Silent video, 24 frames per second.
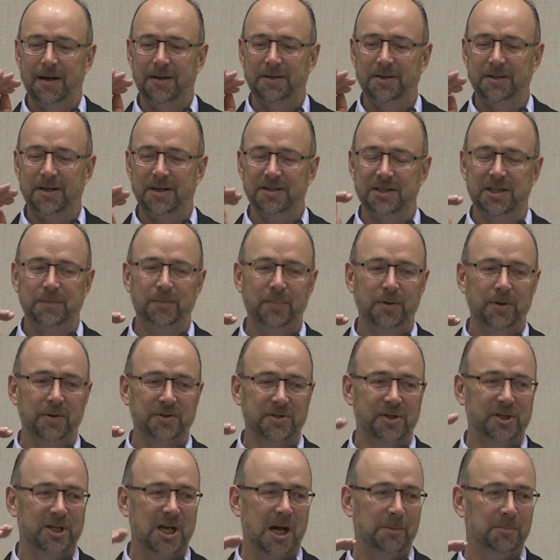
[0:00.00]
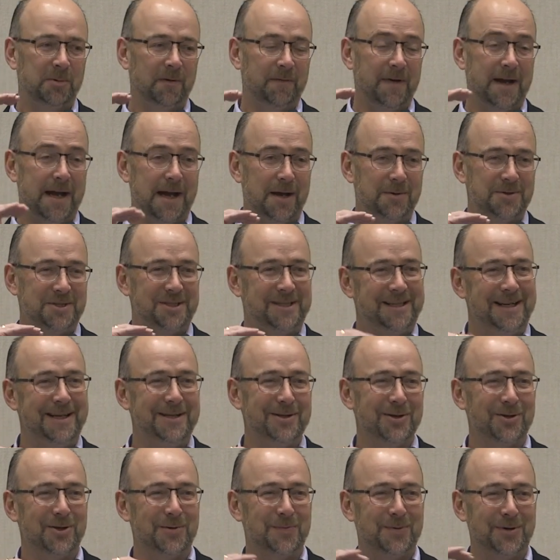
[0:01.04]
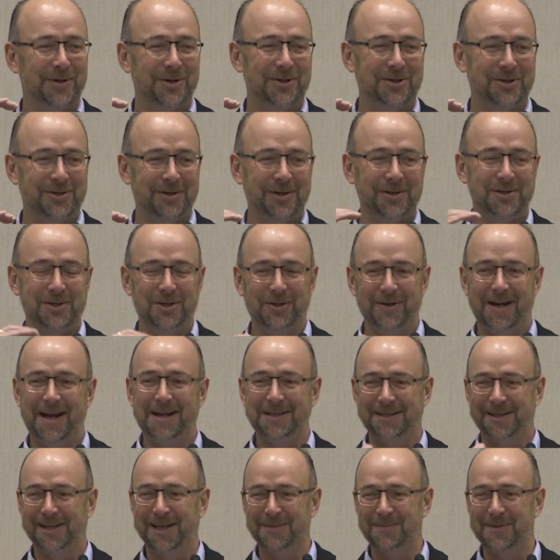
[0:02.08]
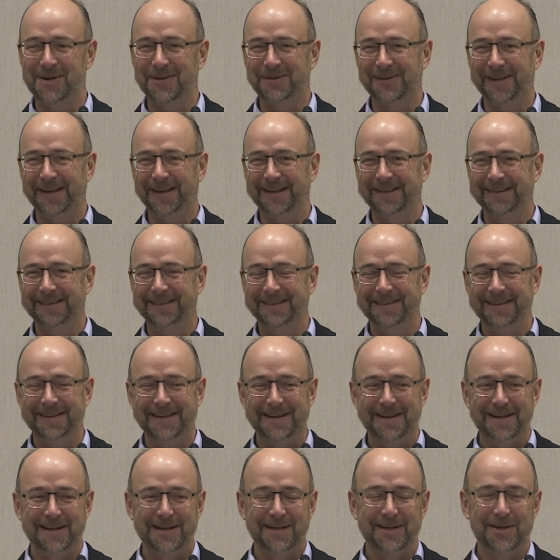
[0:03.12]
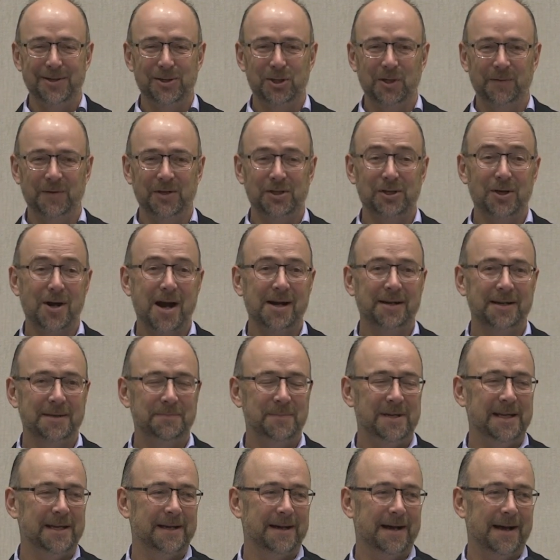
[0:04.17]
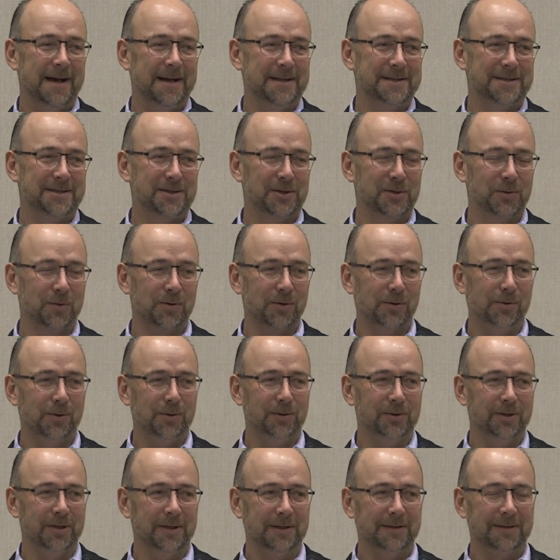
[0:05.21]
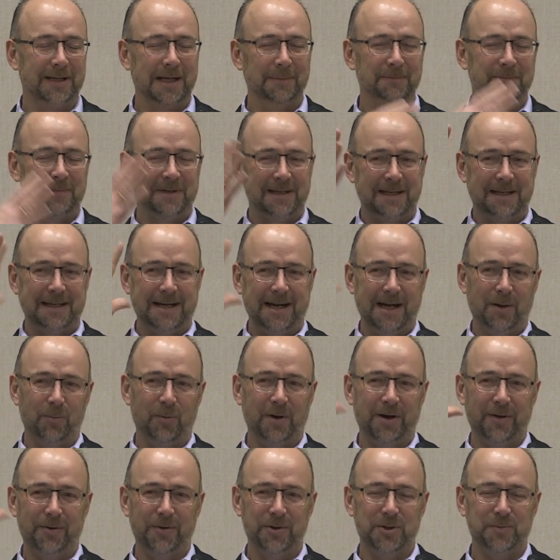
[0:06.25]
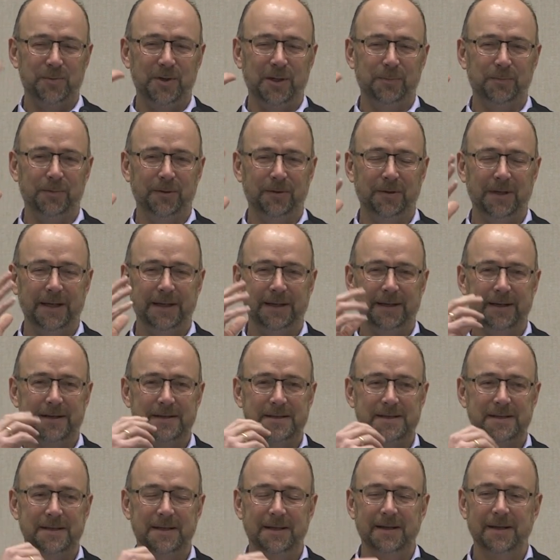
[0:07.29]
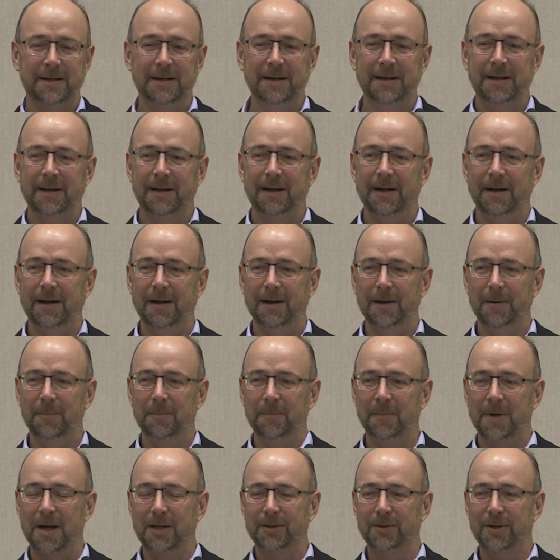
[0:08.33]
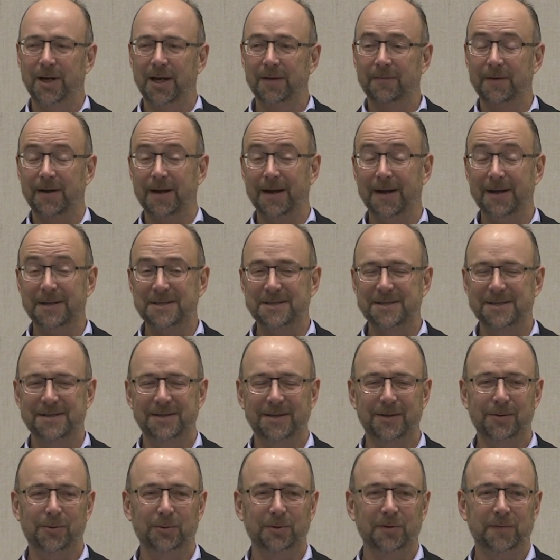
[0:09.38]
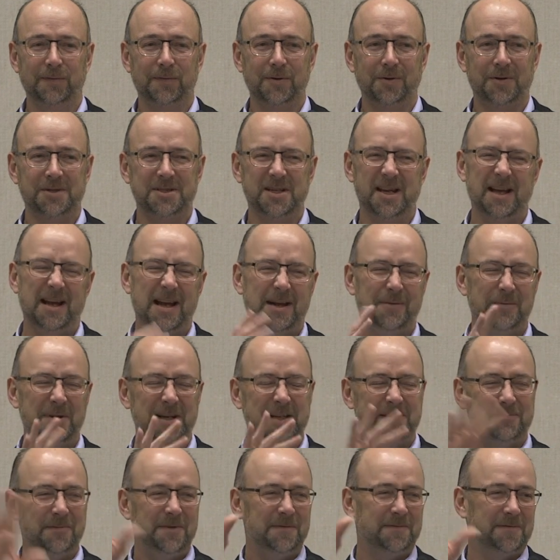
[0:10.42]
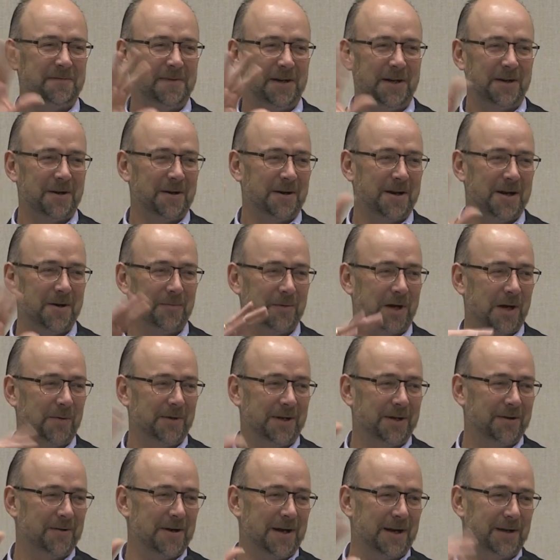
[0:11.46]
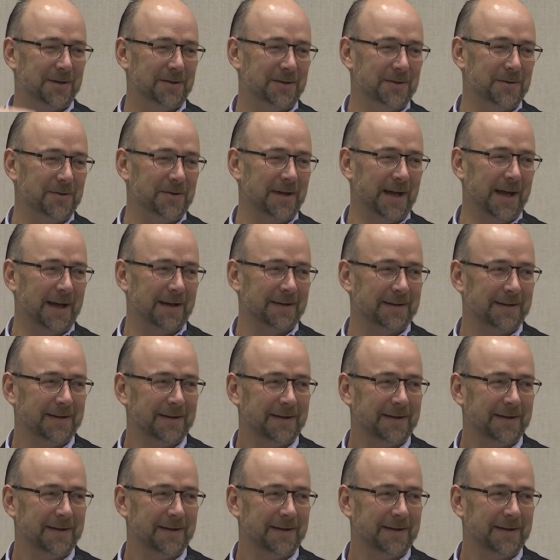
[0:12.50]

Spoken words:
juxtaposed on top of how senior the person is you're asking about that. So if you talk to PIs who are older, I'm kind of one of those people, I guess. A lot of us, the older folks, say, we figured it out. We already know how to do that.